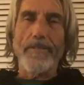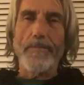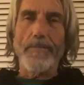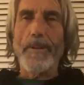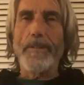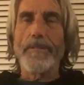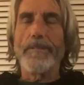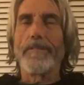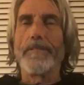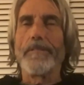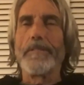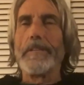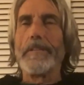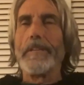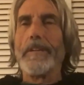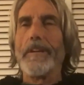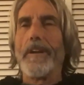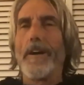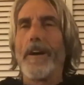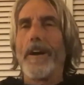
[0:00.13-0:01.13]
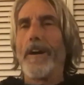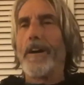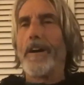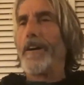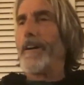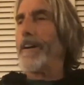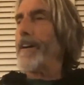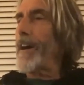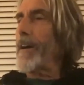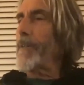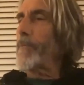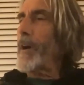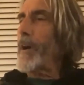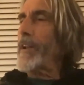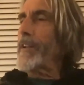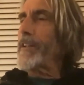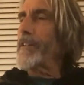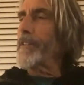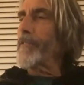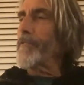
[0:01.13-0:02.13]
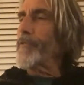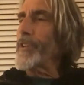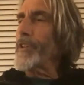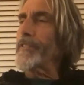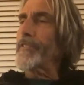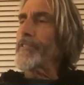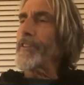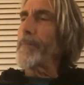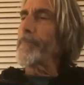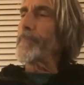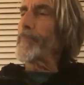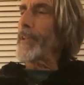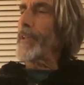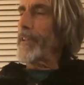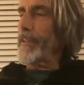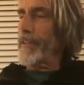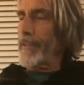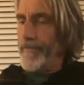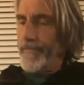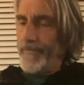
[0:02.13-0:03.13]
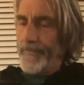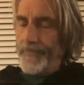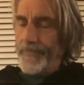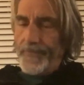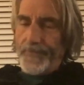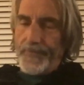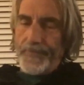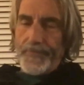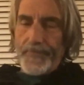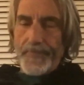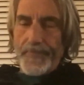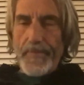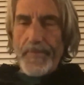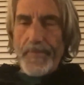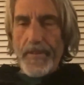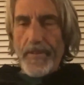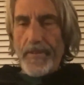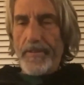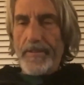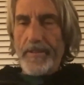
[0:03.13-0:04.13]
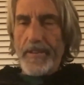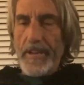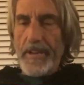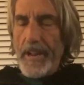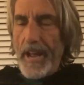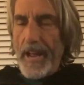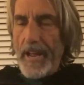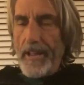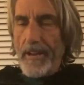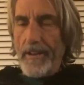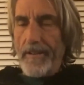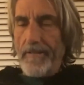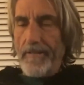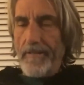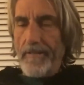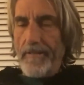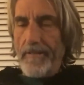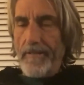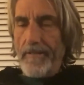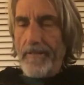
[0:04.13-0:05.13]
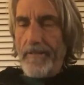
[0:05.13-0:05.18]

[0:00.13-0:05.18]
but uh, I wanted to read something tonight.